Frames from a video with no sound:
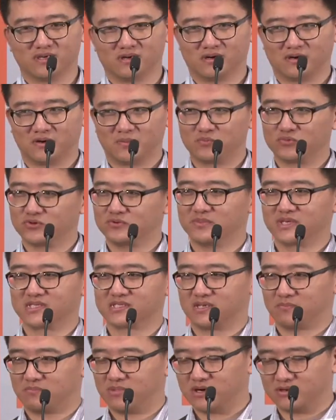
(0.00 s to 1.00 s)
Bluemix is
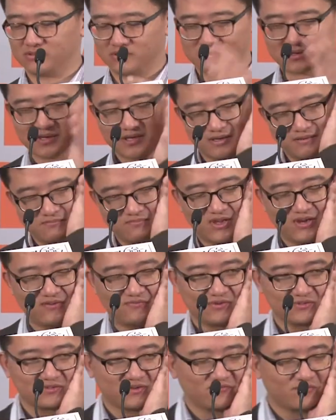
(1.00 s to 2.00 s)
about, okay?
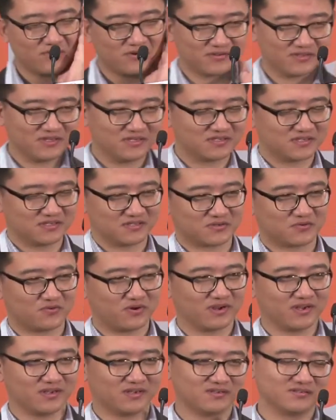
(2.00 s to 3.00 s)
First of all, this is
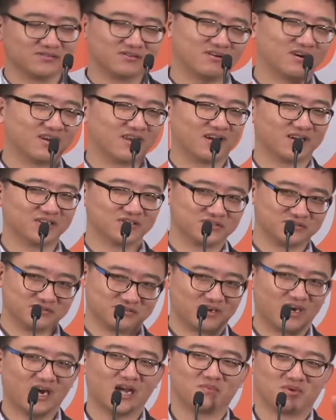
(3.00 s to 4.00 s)
quite not aligned to
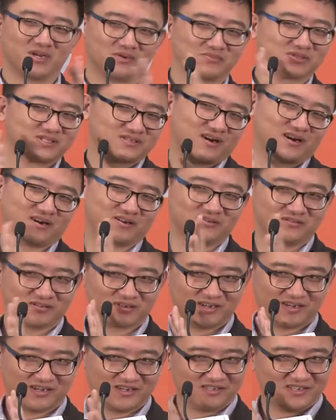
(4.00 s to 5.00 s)
the IBM style,
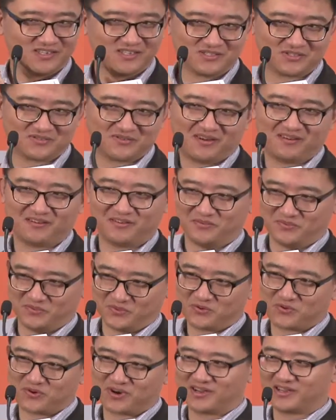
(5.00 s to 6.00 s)
okay? It is
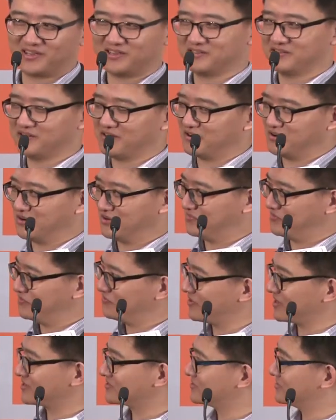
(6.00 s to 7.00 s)
quite
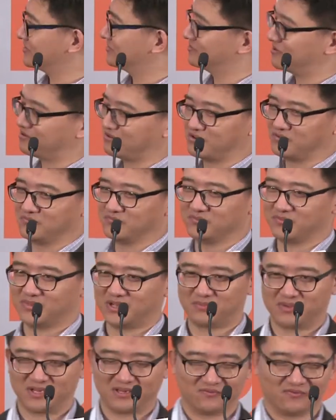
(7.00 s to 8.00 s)
fraction or
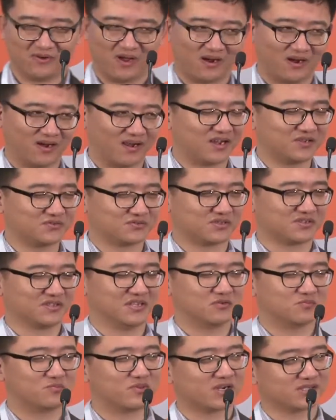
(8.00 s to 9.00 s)
maybe aligned to the
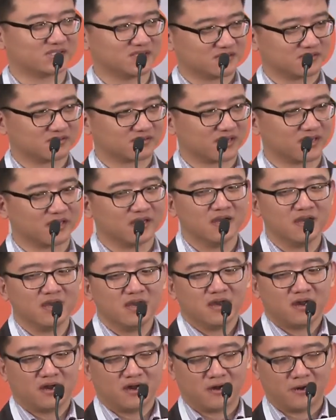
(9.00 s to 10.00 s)
new practice, okay?
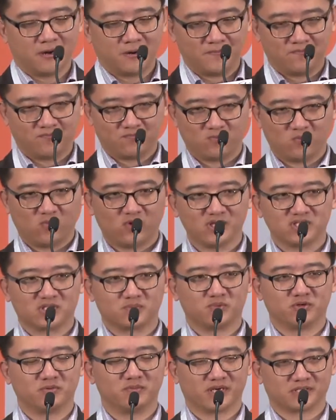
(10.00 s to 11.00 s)
What is
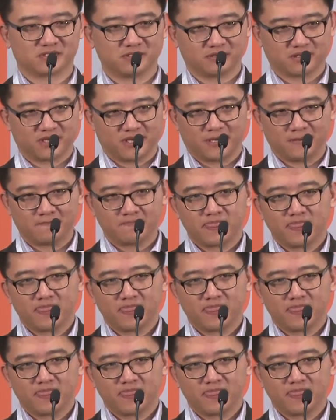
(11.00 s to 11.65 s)
Bluemix, okay?